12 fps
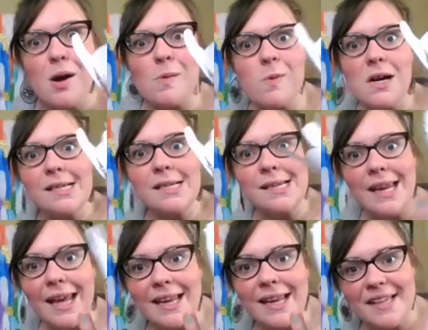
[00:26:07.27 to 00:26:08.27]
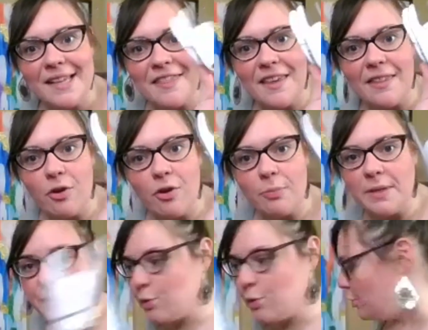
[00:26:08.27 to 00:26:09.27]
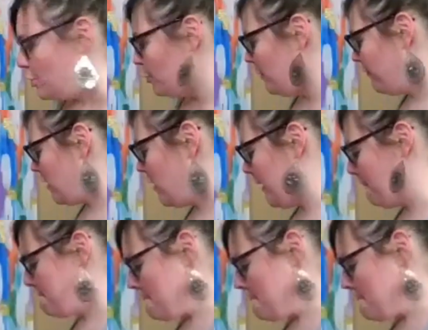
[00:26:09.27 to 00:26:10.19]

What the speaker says: one day because I think that would be super duper fun.